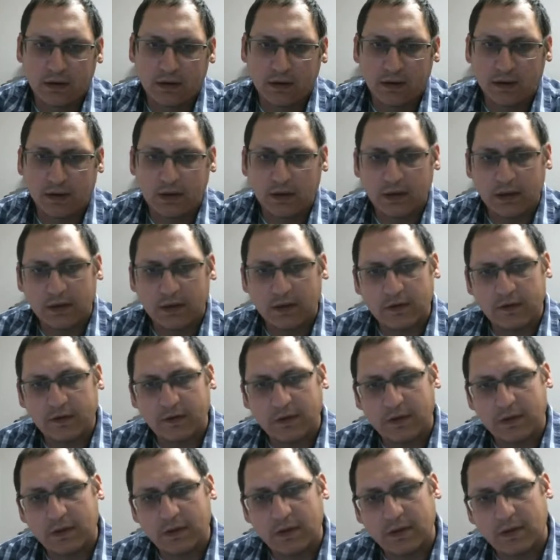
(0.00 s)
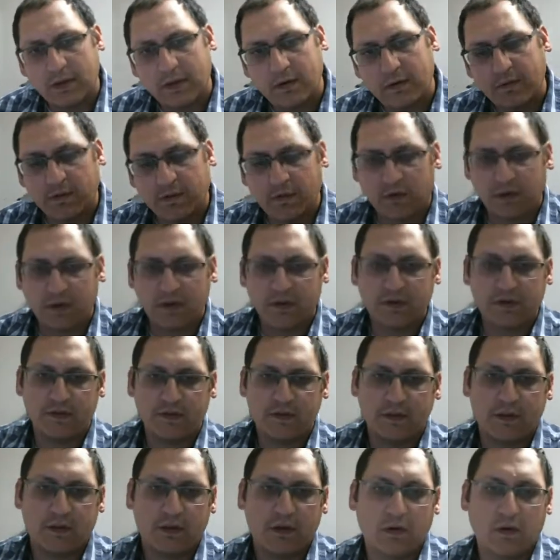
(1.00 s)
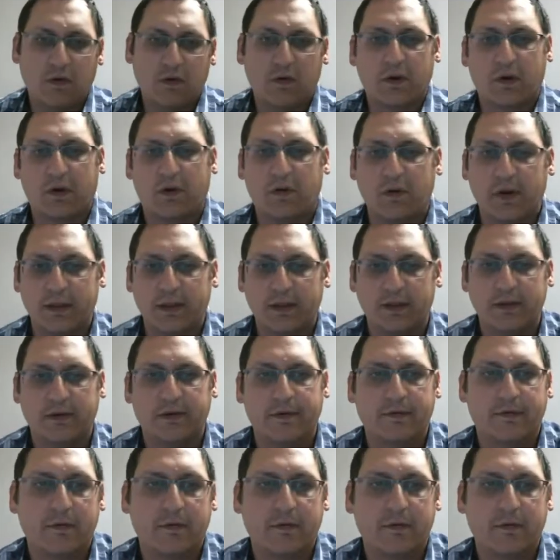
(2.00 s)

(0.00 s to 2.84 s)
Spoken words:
And does he live? No, he doesn't. Oh, a crit, of